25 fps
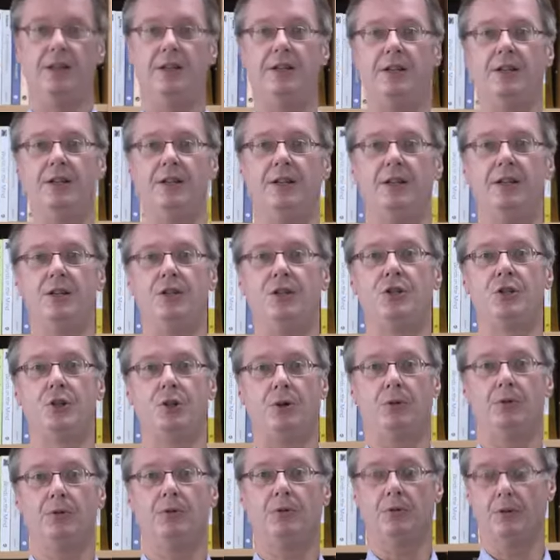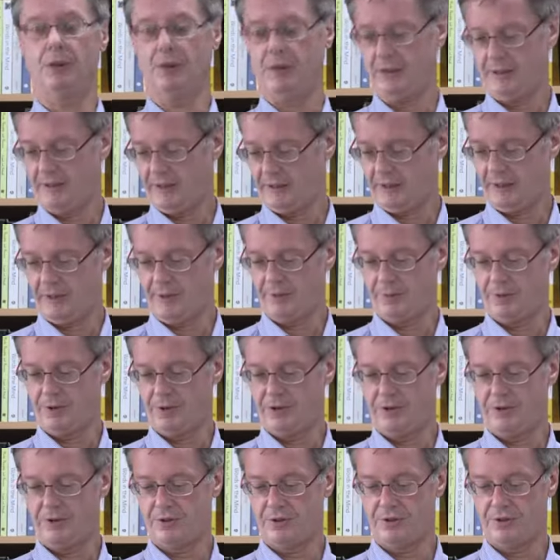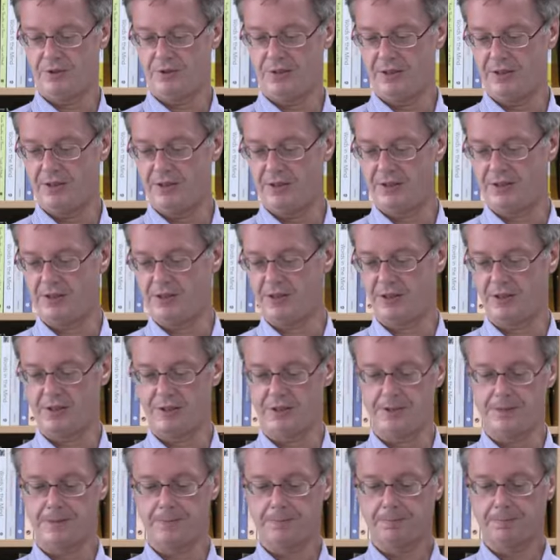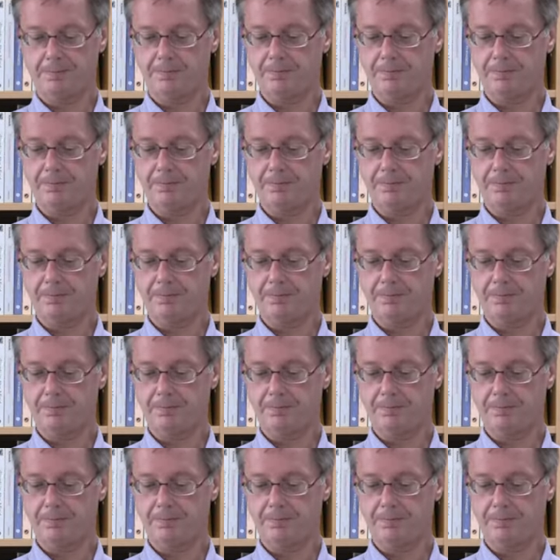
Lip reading: In general, I want you to then discuss